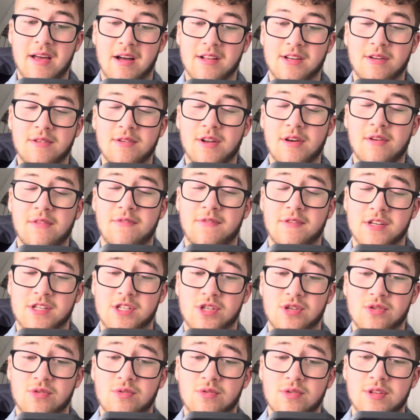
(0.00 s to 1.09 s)
I don't know for
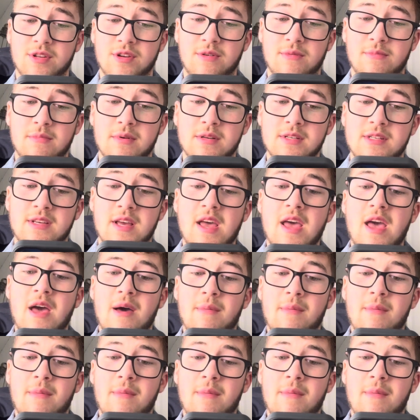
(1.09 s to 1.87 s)
sure the numbers,